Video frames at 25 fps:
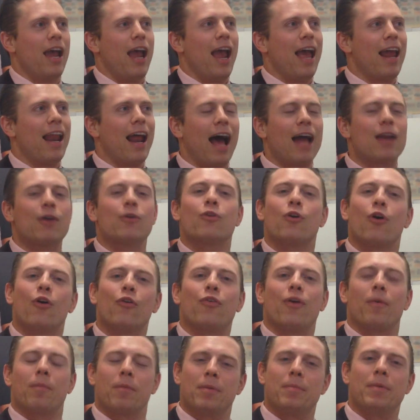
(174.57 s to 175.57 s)
And I don't know
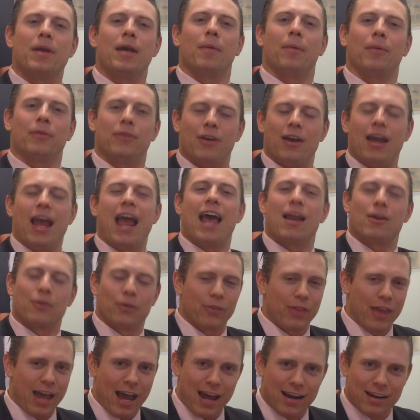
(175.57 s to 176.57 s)
if I'm going to be able to
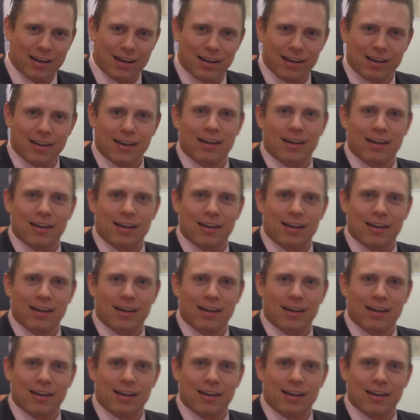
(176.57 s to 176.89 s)
handle that.